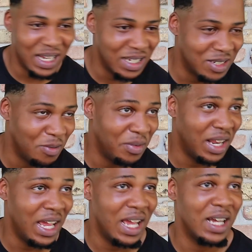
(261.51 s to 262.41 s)
Get some
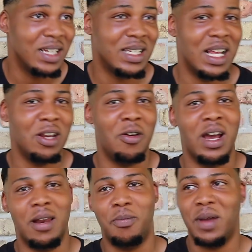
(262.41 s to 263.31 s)
land, cause I know
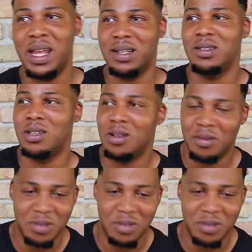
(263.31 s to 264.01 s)
how to paint and stuff.